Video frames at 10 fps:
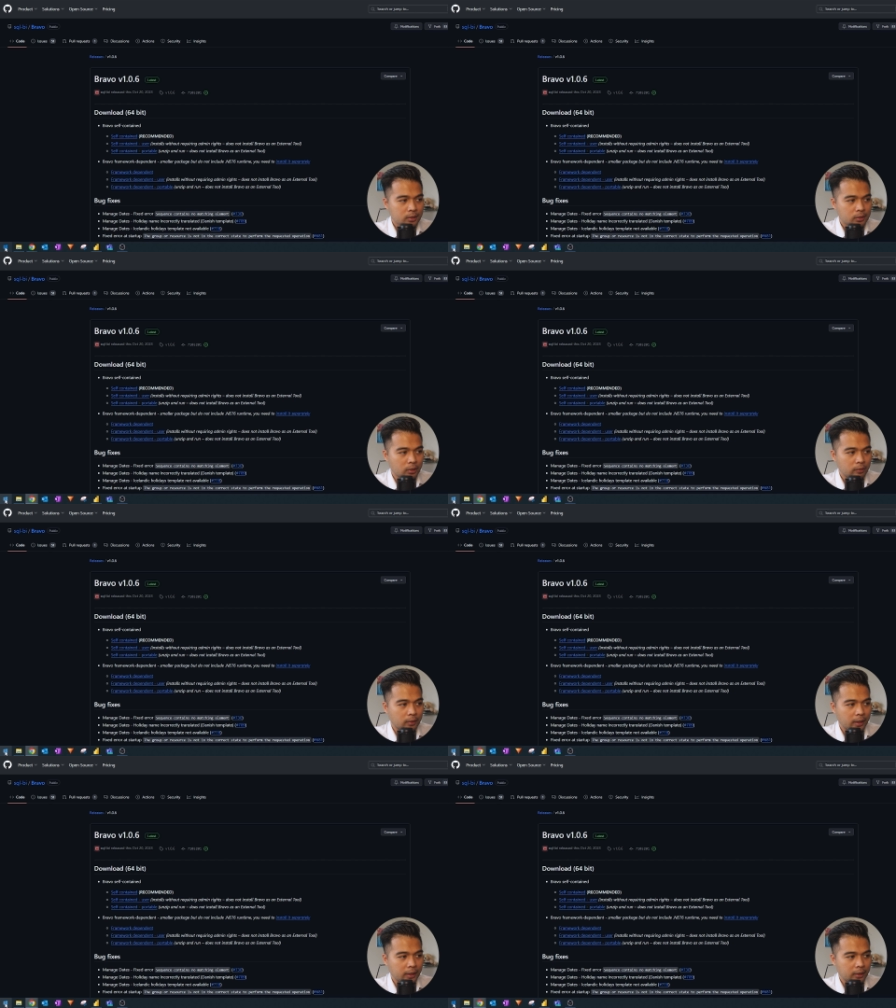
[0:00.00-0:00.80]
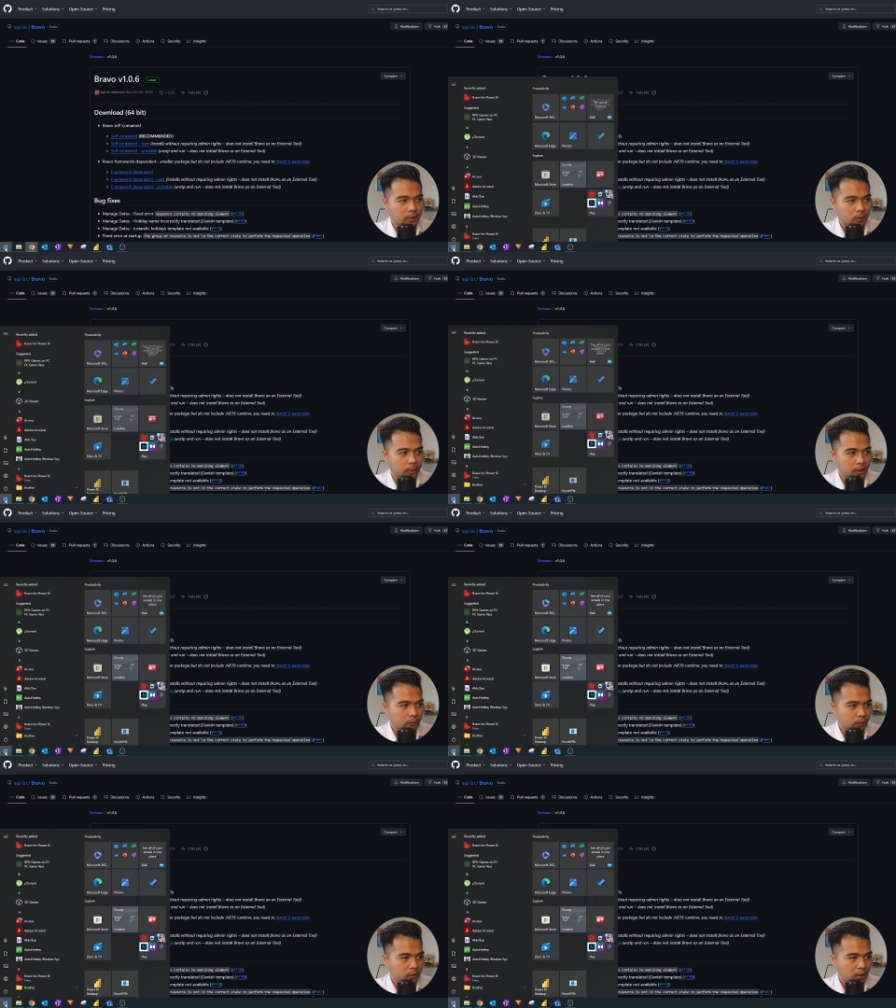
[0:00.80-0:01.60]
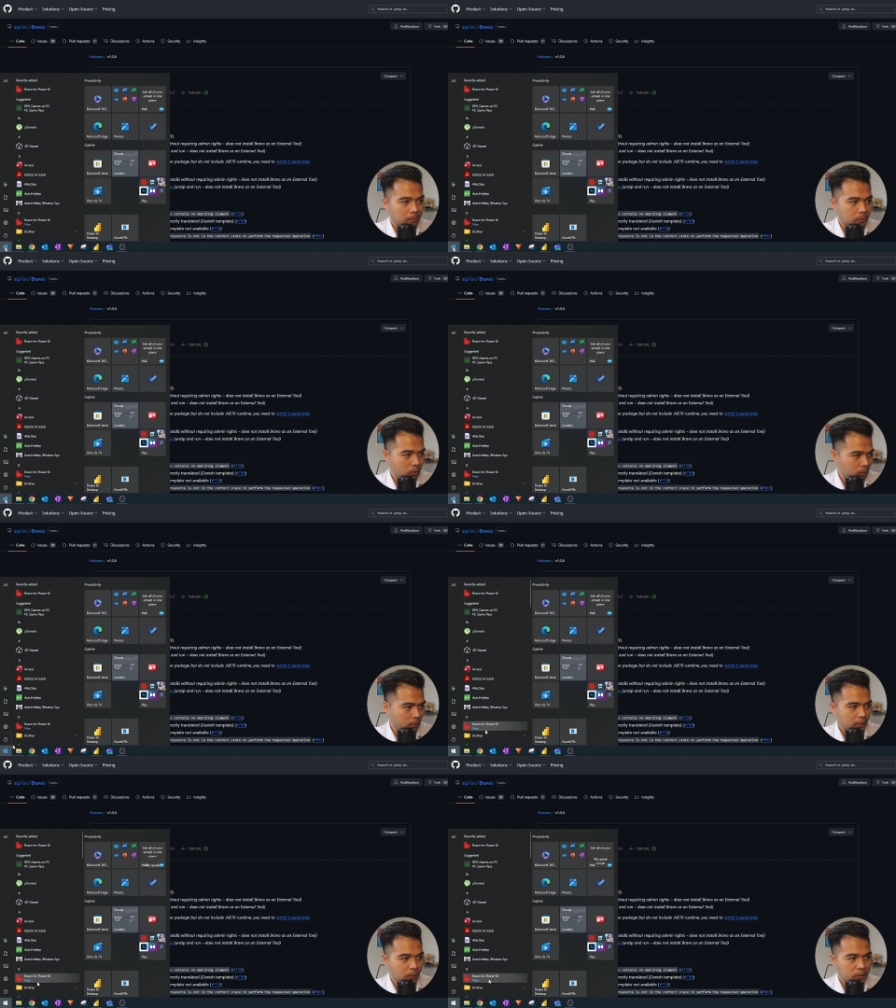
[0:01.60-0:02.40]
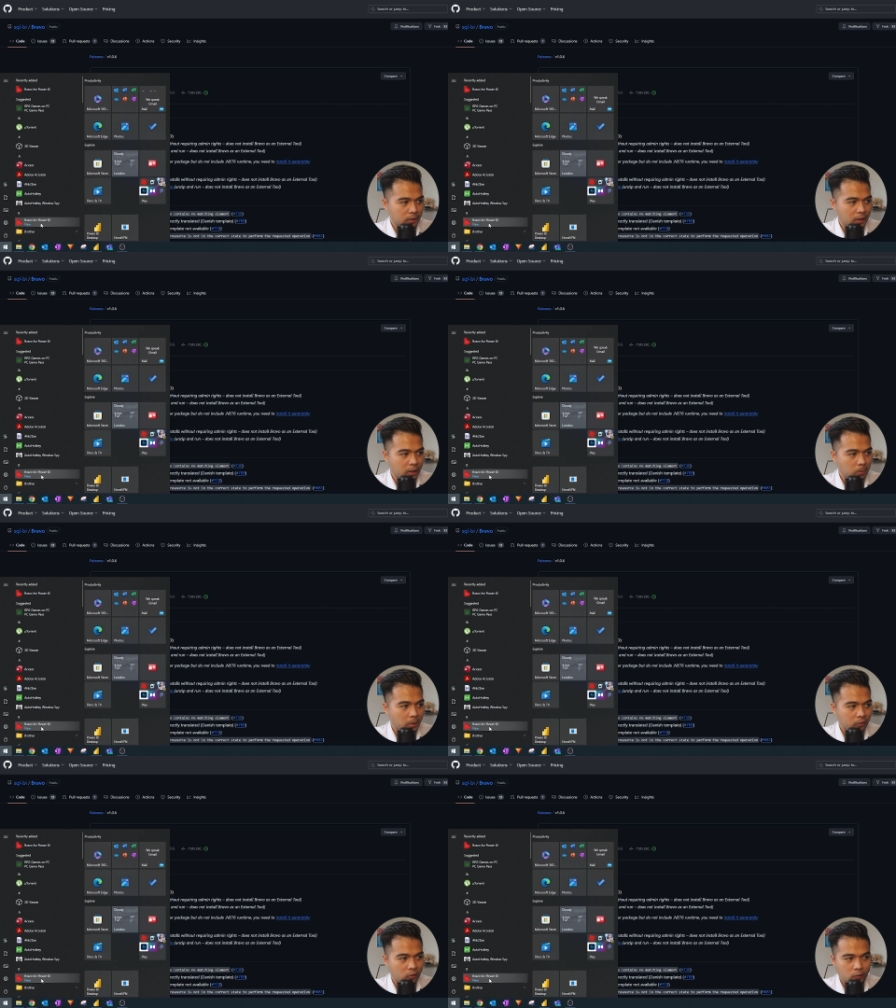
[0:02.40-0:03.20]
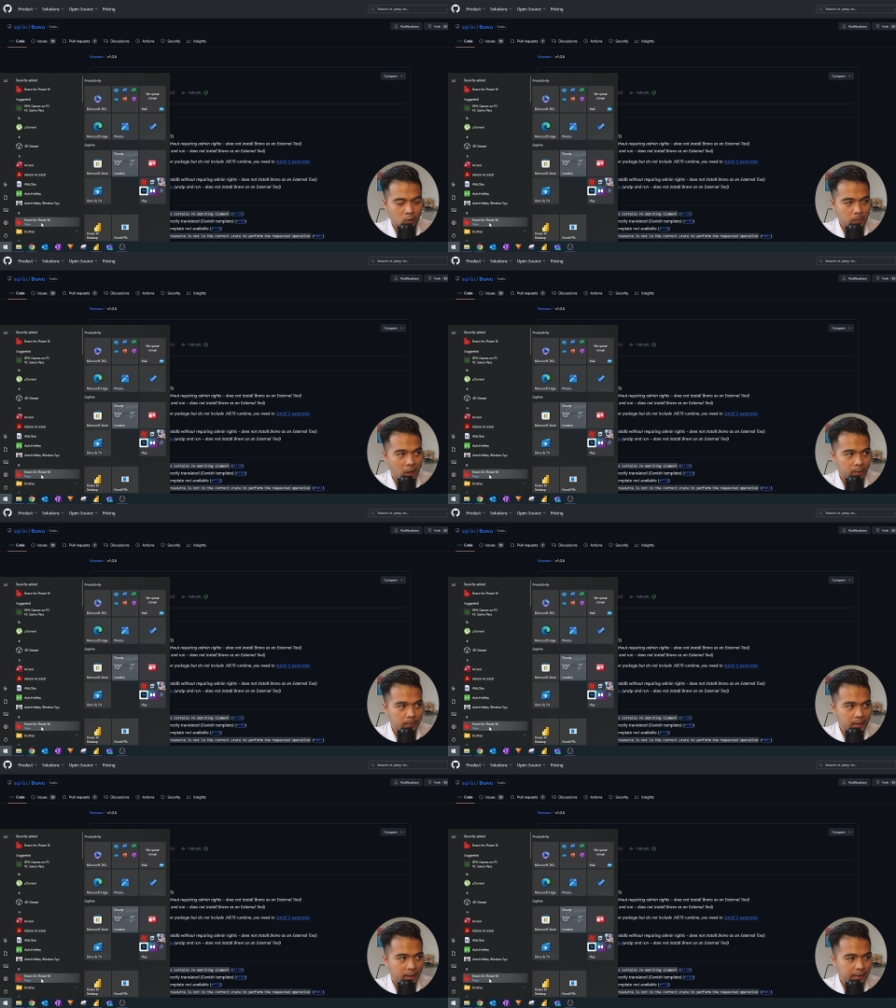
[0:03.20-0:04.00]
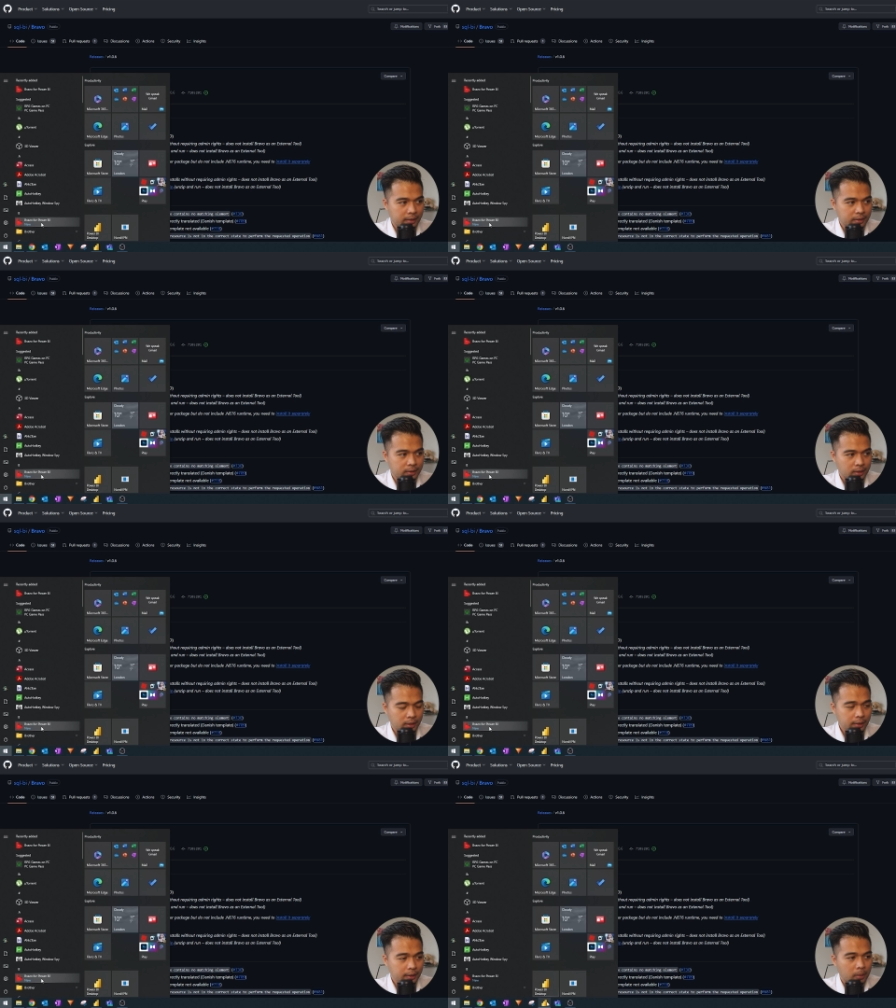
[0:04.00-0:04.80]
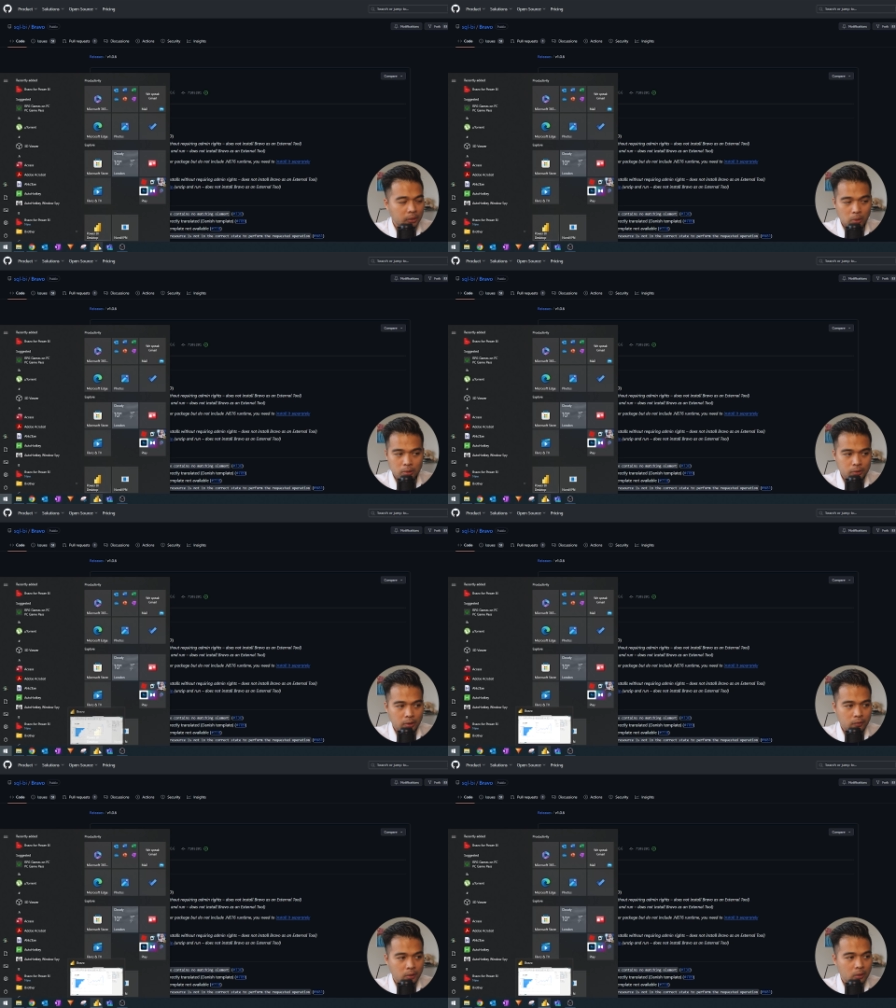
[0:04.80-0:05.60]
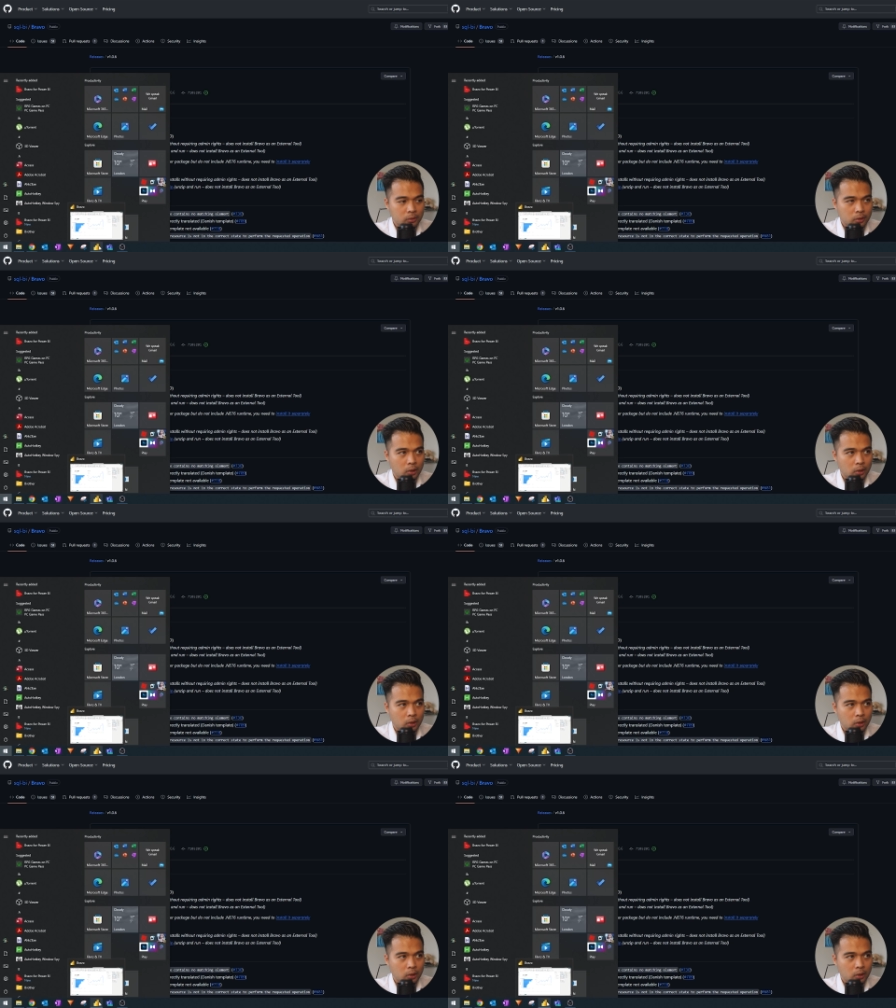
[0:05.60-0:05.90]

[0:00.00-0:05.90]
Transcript: So if I go here, for example, you will see here Bravo for Power B I is here, but also if you go to